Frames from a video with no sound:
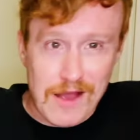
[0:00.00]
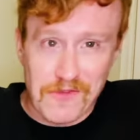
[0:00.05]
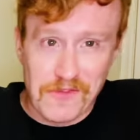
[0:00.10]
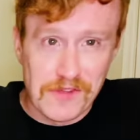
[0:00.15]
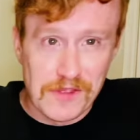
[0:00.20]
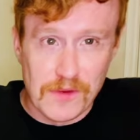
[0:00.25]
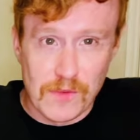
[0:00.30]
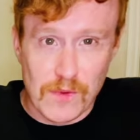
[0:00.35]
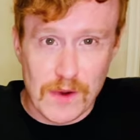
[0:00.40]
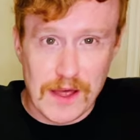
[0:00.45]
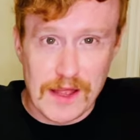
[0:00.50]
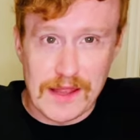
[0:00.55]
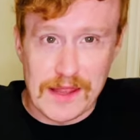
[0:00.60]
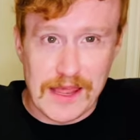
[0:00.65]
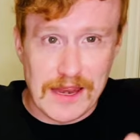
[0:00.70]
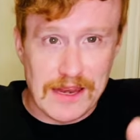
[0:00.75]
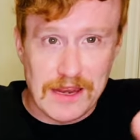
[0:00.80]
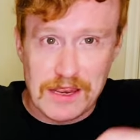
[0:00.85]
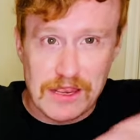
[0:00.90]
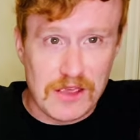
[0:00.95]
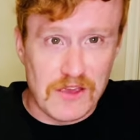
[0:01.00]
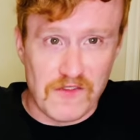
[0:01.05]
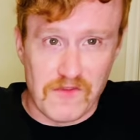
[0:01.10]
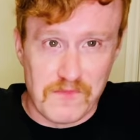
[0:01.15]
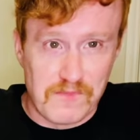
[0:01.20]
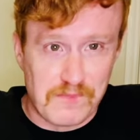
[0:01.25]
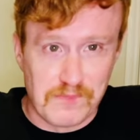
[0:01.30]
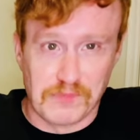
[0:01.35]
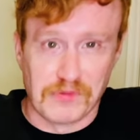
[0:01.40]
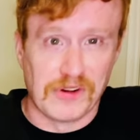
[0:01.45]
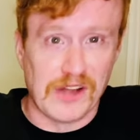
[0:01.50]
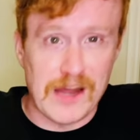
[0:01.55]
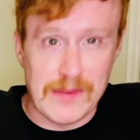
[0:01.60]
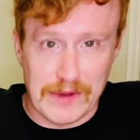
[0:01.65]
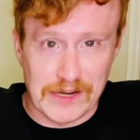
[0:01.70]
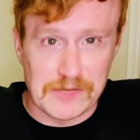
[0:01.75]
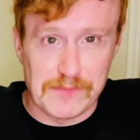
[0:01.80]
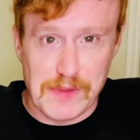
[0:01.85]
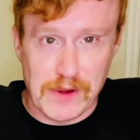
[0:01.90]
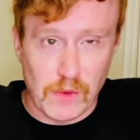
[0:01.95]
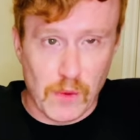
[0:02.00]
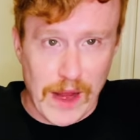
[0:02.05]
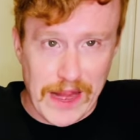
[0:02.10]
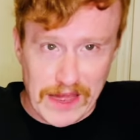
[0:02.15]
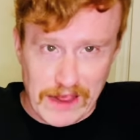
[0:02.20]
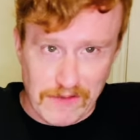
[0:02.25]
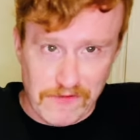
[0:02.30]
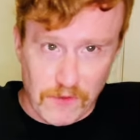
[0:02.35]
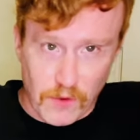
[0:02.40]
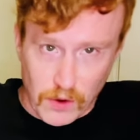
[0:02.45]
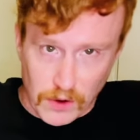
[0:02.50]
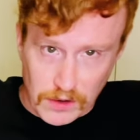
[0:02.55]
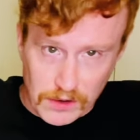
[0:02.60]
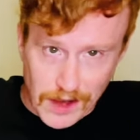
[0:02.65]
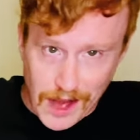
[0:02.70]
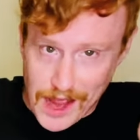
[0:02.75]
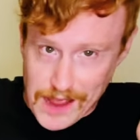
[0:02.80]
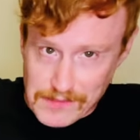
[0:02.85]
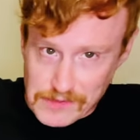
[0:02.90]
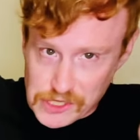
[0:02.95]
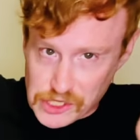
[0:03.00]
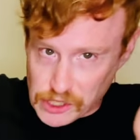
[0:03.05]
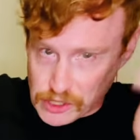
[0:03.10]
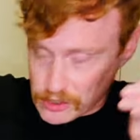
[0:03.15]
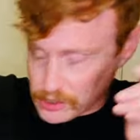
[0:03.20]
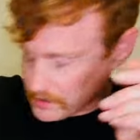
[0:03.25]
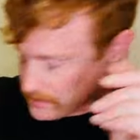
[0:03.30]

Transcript: for the one that you've pretty much been waiting for, I'm sure.